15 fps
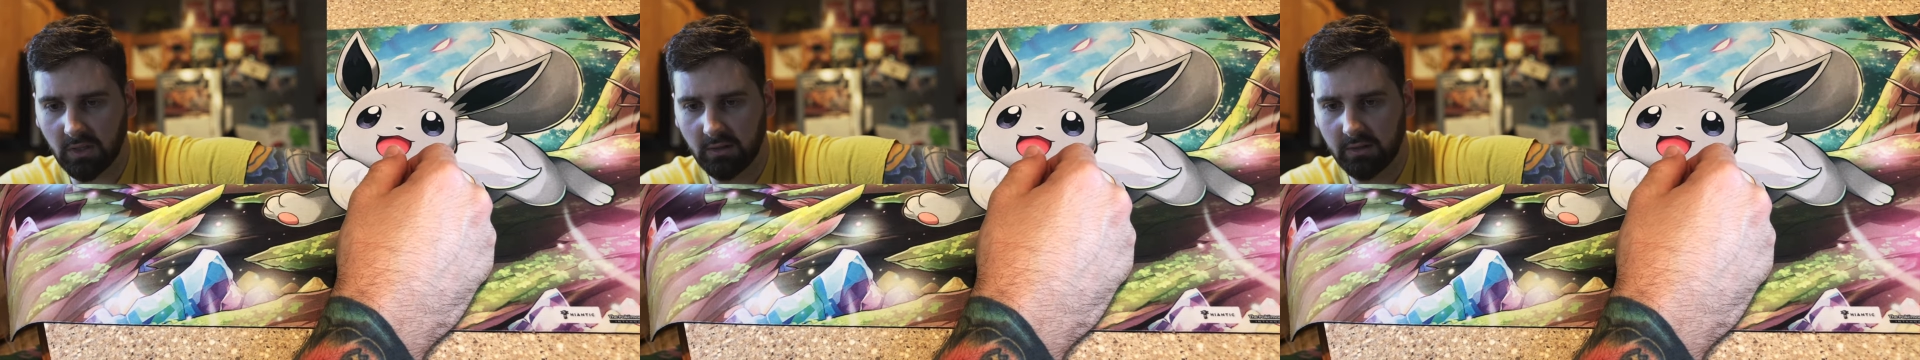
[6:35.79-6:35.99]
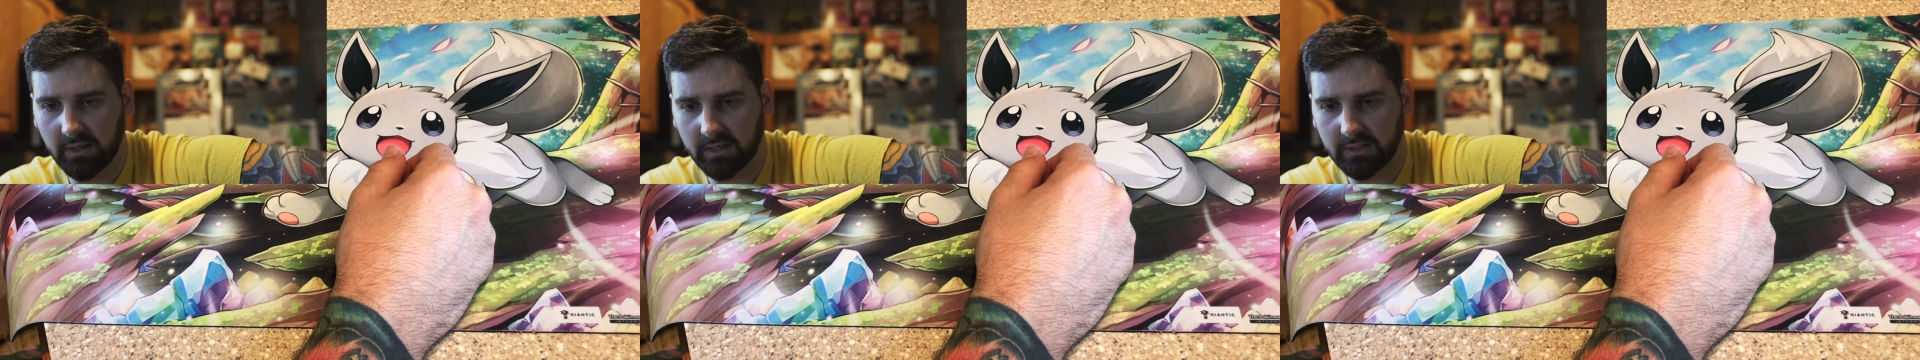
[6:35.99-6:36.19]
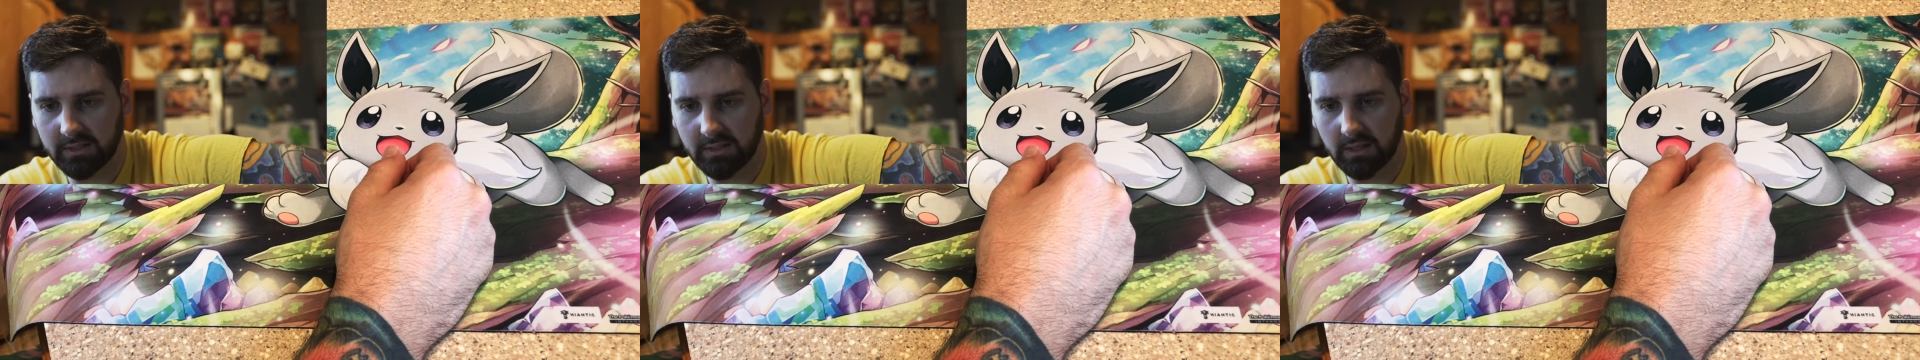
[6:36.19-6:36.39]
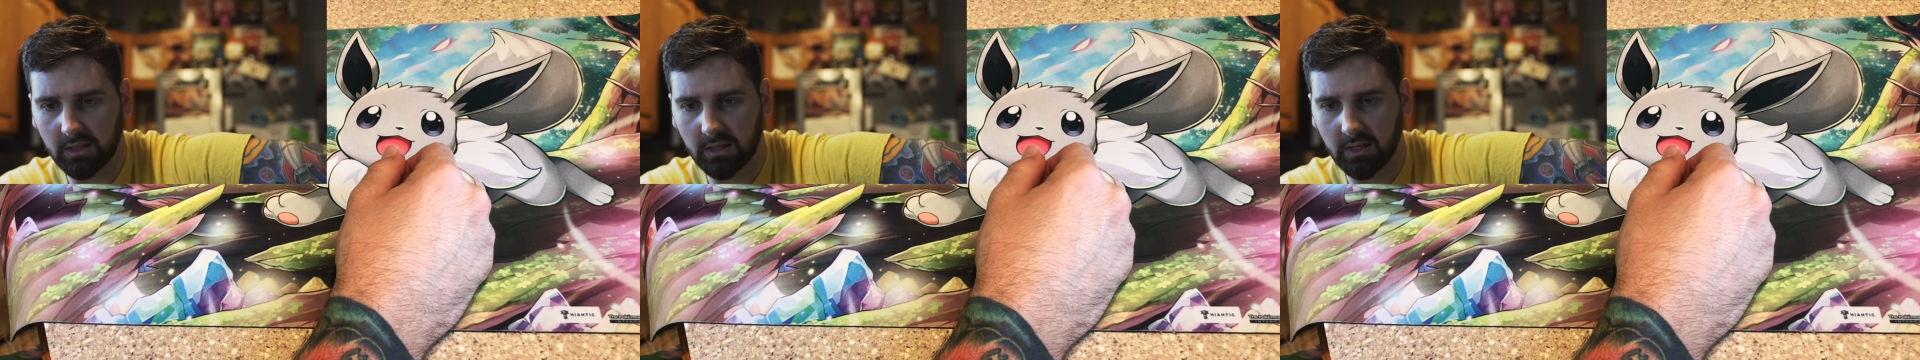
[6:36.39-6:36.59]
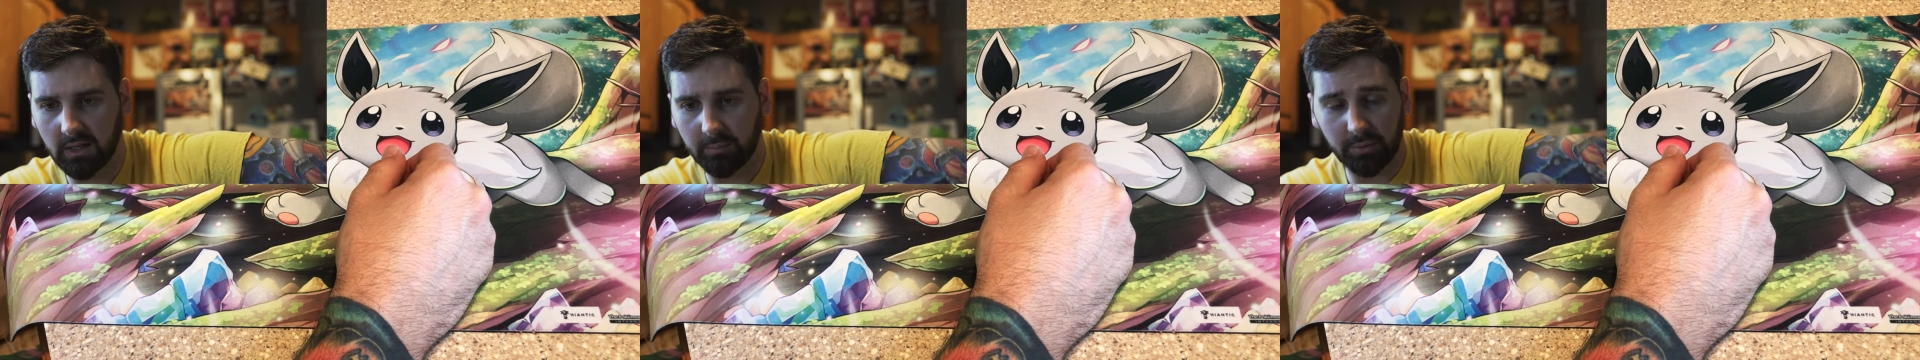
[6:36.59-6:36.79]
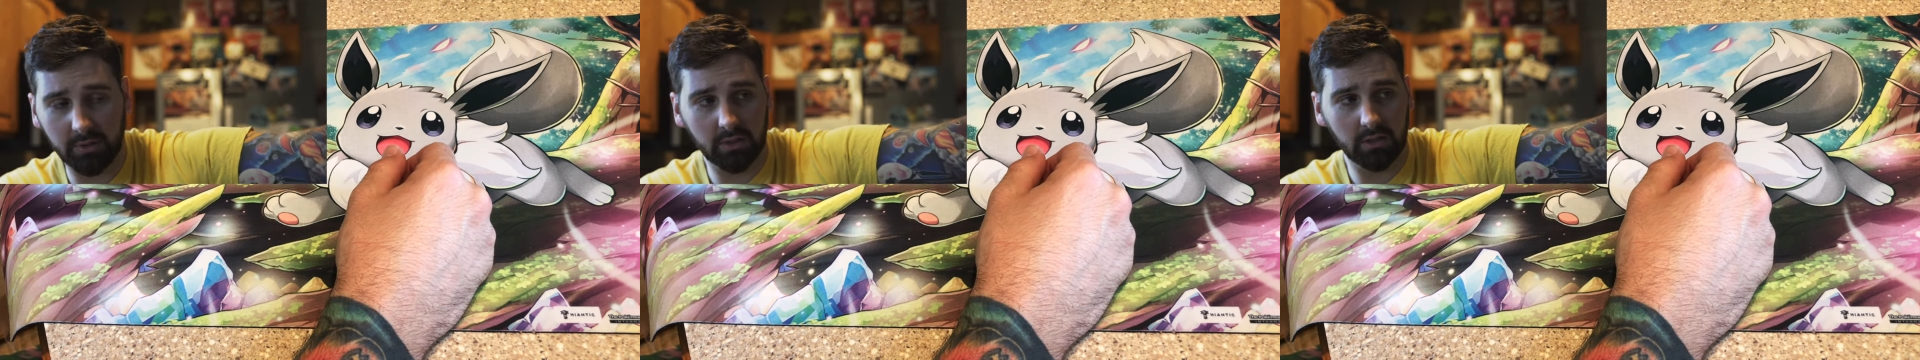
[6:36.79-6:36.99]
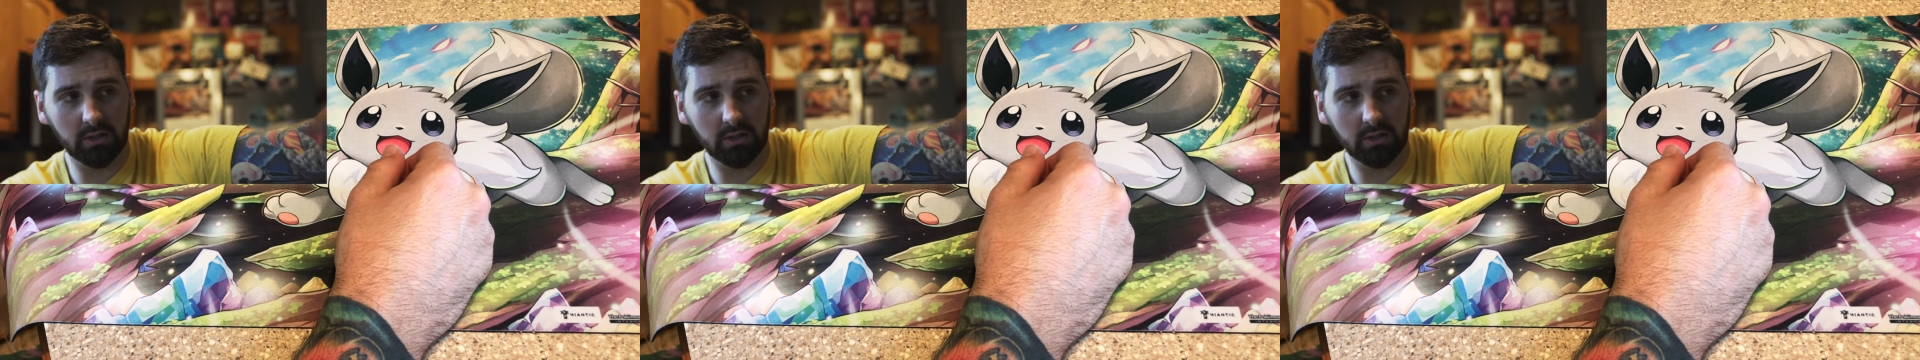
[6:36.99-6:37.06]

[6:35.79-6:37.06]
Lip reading: Next up